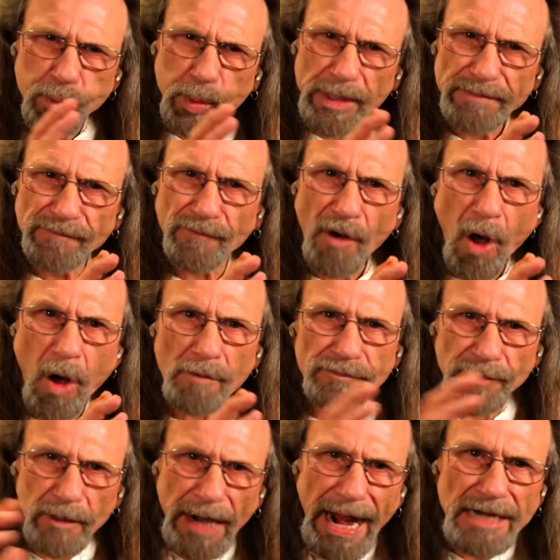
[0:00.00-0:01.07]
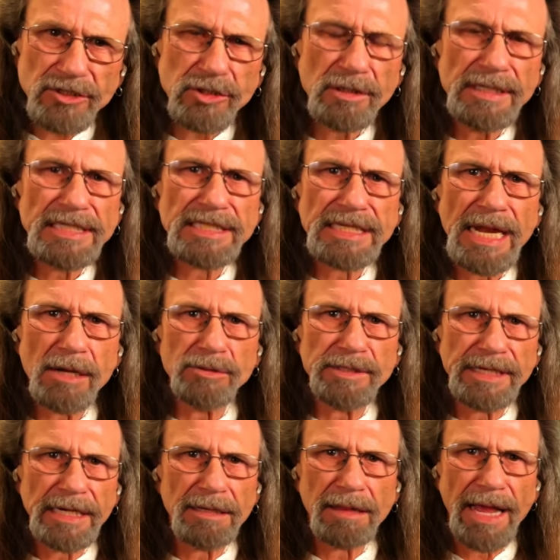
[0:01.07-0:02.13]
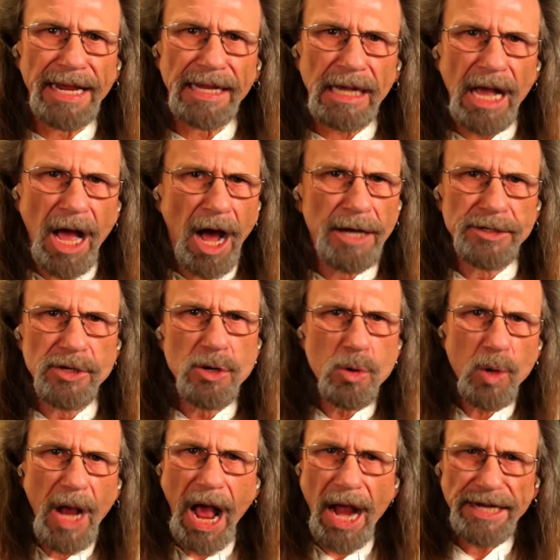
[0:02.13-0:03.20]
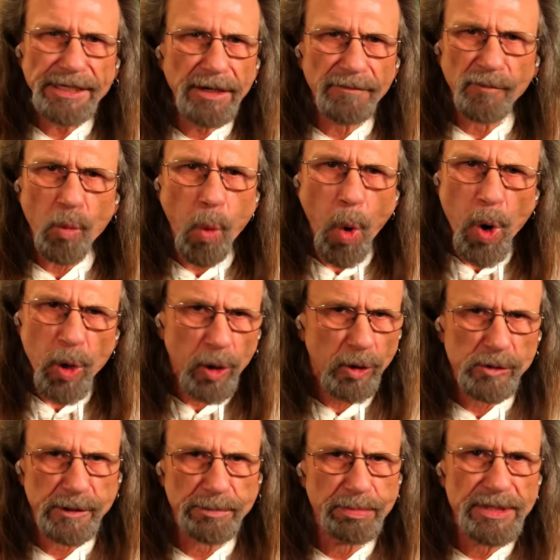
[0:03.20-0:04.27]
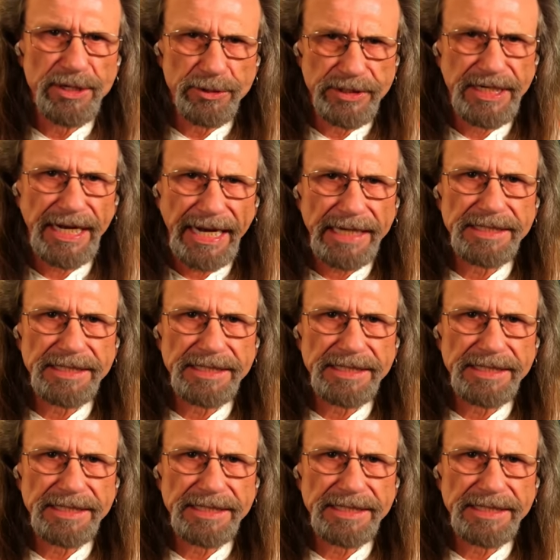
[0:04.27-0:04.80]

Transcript: Revolver actually sounding like a new kind of world music at